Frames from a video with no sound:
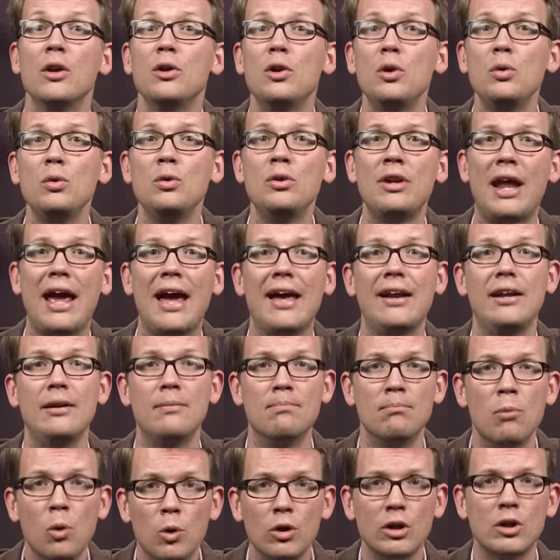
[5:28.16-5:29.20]
Newton
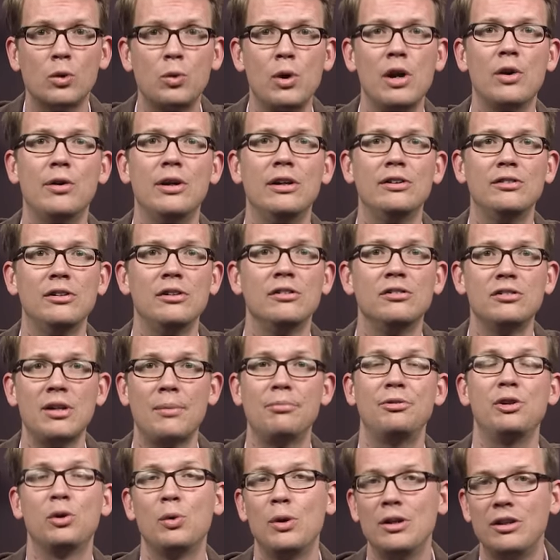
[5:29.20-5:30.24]
added more queries in
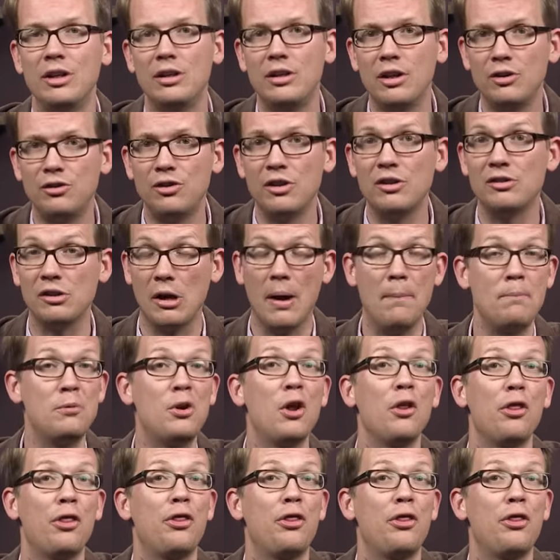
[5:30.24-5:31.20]
subsequent editions, up to